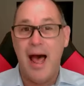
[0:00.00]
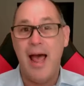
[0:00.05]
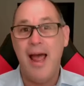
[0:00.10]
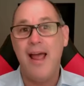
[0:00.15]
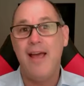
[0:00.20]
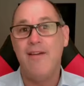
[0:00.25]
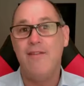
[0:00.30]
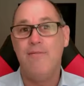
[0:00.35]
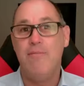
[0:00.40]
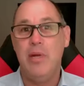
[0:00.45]

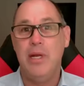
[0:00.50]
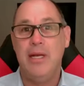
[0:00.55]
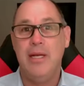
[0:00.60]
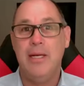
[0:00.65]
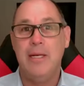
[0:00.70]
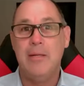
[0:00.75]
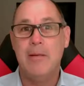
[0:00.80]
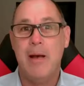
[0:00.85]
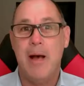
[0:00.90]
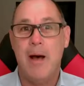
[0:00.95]
I have
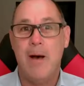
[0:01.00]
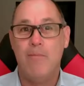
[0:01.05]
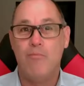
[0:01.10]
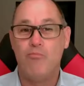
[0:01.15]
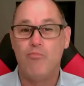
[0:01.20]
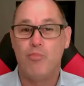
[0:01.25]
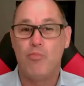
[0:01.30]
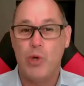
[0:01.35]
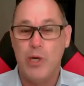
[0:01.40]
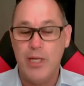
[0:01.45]
been
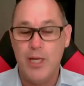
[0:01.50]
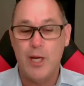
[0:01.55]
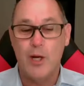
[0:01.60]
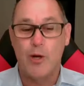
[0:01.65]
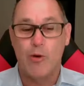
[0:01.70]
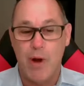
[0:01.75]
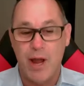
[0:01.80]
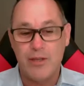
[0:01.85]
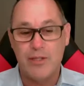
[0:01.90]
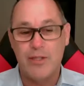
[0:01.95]
um, pretty
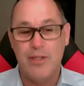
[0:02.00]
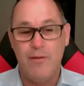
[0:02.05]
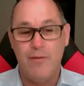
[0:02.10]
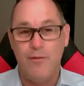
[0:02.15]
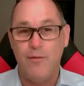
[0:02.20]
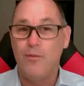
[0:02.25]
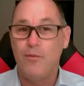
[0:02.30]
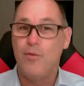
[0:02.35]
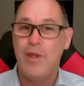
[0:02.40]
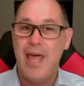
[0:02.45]

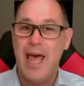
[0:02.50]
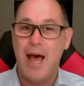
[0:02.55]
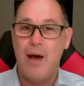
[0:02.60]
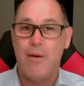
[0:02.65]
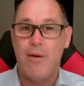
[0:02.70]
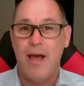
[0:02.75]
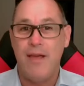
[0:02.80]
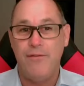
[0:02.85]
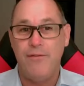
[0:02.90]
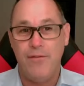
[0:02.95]
aggressive with
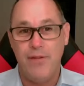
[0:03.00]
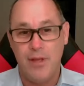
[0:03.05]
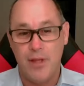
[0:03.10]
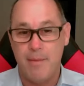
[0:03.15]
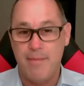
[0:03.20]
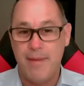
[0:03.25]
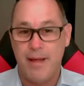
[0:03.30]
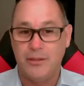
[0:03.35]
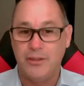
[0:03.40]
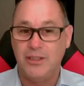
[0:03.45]
how I
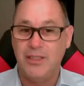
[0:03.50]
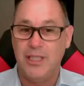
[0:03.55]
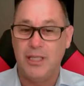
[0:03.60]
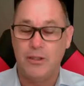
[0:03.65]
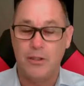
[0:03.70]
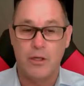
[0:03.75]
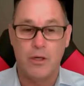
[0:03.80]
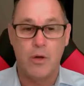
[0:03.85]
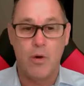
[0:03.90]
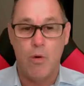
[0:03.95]
feel about
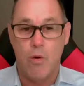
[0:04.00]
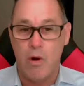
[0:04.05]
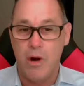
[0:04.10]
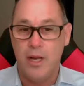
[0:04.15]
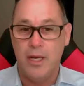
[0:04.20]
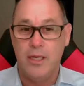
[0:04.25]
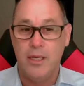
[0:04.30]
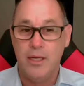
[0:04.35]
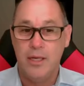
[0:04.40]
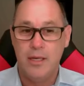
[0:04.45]
Senator
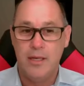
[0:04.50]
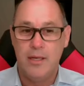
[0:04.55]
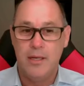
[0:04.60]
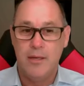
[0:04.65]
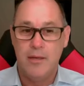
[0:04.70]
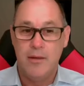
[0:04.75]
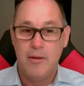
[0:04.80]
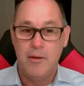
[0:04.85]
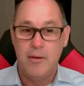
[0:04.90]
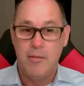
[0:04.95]
Cornyn.
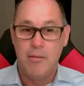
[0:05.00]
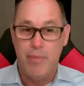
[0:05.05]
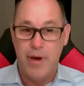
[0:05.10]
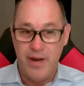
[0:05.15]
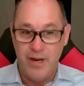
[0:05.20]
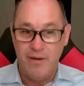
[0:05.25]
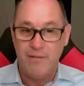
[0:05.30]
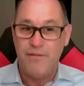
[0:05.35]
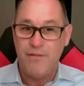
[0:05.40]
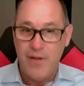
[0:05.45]

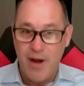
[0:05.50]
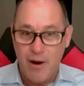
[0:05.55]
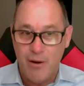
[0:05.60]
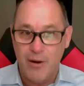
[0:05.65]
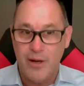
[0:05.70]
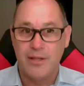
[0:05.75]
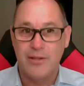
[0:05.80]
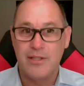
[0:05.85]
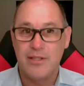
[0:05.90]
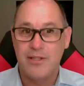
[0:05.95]
But in
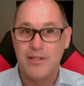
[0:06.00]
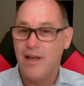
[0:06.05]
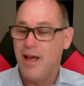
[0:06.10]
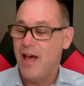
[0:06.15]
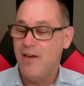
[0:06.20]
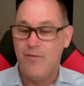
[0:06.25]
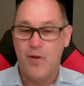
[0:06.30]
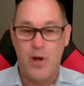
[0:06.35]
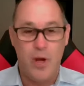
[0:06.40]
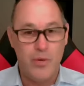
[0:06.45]
fairness,
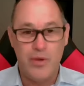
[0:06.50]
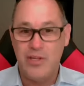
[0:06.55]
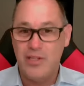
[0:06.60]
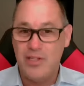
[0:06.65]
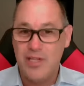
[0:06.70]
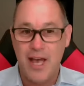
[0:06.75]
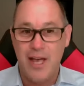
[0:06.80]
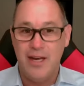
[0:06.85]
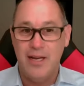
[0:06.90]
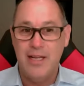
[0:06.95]
I've always
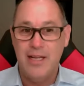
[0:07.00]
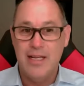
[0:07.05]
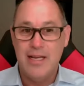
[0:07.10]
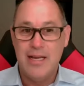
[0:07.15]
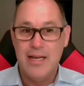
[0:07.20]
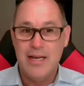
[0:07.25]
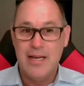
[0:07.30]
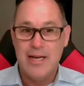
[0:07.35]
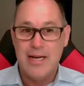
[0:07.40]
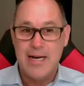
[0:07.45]
said
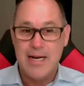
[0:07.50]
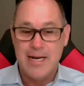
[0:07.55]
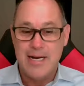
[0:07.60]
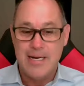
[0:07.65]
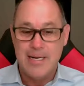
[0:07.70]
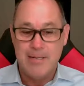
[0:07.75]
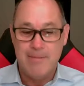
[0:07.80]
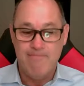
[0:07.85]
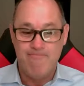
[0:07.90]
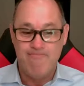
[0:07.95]

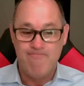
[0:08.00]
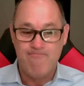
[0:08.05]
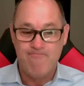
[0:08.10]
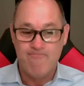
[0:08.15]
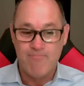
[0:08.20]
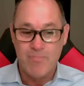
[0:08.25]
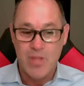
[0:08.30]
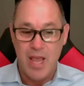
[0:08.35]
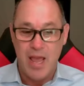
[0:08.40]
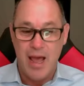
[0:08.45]
um,
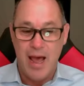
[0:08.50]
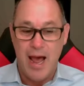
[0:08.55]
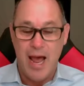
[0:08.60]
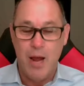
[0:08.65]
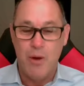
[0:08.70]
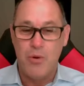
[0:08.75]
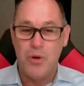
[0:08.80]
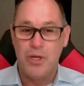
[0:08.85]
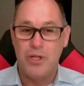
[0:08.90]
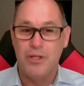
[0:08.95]

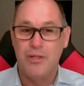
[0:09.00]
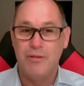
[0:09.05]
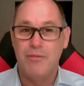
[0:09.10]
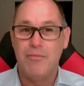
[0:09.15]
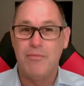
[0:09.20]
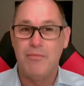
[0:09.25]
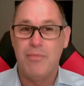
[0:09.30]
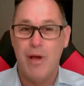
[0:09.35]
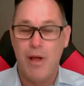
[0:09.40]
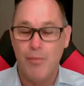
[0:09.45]
I
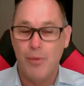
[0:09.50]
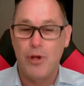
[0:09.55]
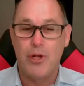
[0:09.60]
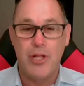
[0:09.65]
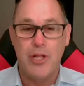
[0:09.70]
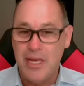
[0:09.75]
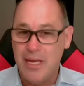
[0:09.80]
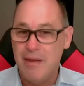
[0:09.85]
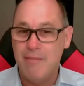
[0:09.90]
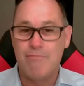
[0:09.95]
will
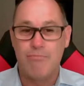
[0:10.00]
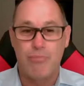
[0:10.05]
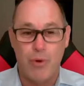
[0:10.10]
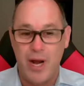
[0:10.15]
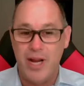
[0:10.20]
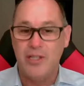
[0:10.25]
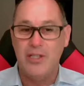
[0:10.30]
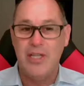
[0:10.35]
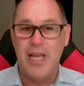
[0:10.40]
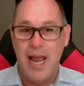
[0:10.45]
publicly
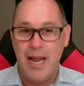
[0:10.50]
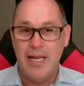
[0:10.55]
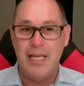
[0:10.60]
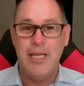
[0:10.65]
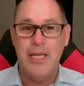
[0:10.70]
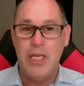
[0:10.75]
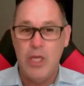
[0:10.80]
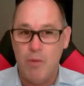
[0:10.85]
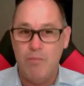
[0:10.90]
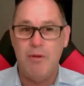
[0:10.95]
embrace
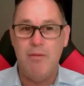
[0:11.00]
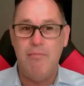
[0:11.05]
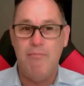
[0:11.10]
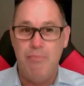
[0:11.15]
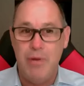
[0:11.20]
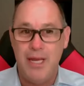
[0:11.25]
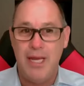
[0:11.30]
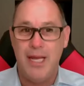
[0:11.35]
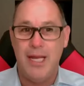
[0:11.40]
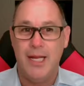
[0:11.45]
any
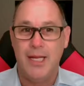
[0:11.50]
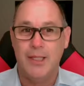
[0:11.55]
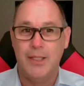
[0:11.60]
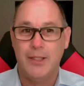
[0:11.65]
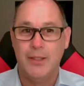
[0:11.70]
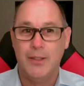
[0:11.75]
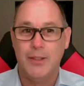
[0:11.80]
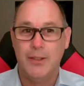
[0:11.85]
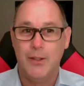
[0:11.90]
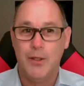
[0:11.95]
human being